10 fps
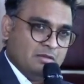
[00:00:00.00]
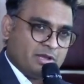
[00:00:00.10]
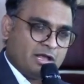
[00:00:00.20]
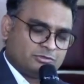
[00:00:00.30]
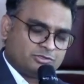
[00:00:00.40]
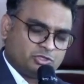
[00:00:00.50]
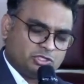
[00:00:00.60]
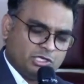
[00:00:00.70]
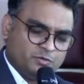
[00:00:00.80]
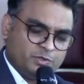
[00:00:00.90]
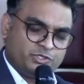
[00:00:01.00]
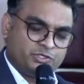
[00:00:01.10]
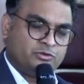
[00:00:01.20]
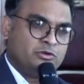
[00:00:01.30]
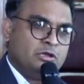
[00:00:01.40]
But I also shared with
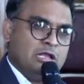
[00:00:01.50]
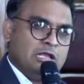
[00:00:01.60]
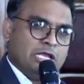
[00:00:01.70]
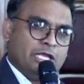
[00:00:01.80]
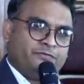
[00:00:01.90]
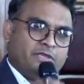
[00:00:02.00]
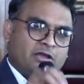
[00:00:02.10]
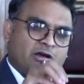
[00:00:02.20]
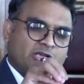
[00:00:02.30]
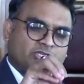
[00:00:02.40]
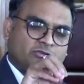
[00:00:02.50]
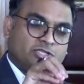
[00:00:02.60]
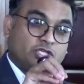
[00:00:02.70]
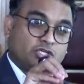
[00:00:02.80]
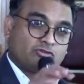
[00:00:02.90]
you, if there are still
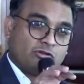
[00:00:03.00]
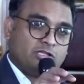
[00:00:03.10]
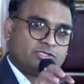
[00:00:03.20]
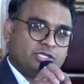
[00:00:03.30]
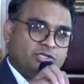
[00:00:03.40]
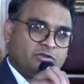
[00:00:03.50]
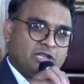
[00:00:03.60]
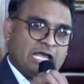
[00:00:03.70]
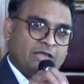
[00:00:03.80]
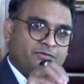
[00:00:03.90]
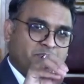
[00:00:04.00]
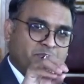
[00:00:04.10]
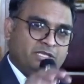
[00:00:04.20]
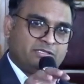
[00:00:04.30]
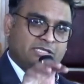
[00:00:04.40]
struggles in your life, it
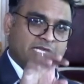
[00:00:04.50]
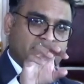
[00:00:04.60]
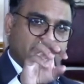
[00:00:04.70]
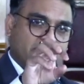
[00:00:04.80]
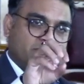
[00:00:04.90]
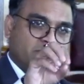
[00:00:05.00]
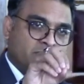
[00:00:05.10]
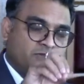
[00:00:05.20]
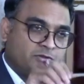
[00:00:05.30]
means that there is a